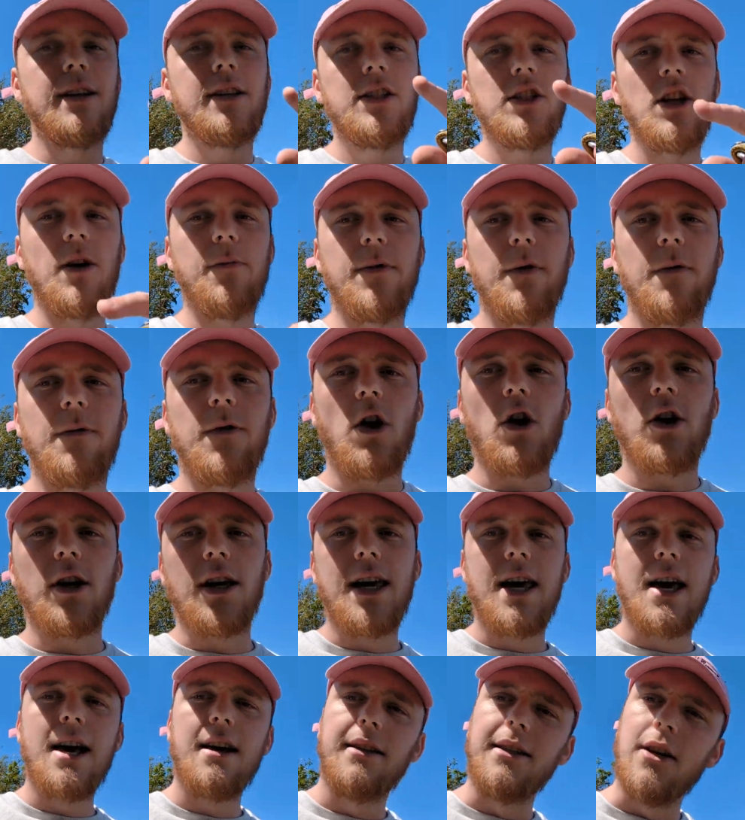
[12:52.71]
stop the vlog
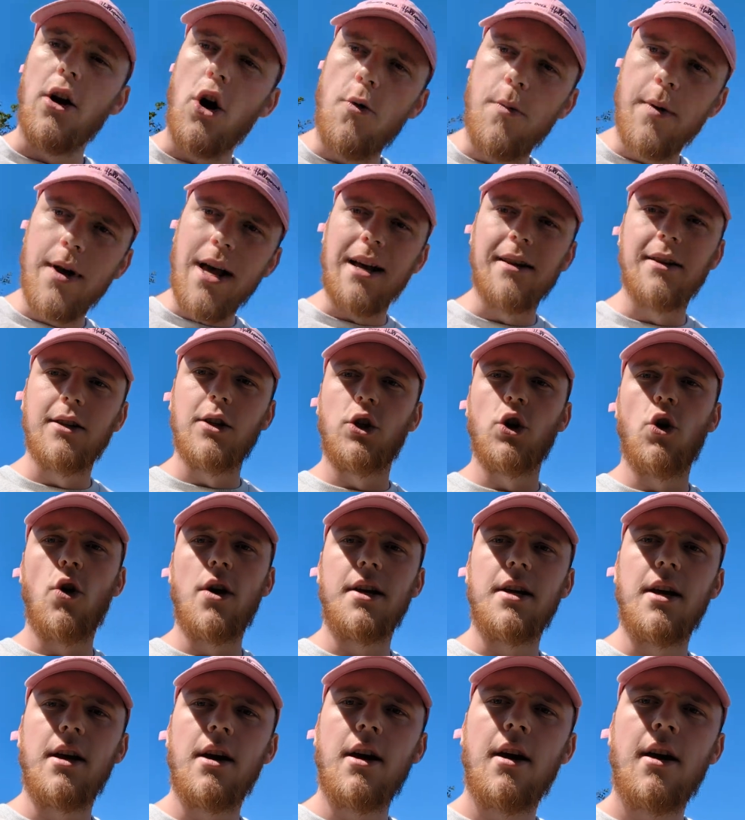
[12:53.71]
here. So I hope you guys enjoyed.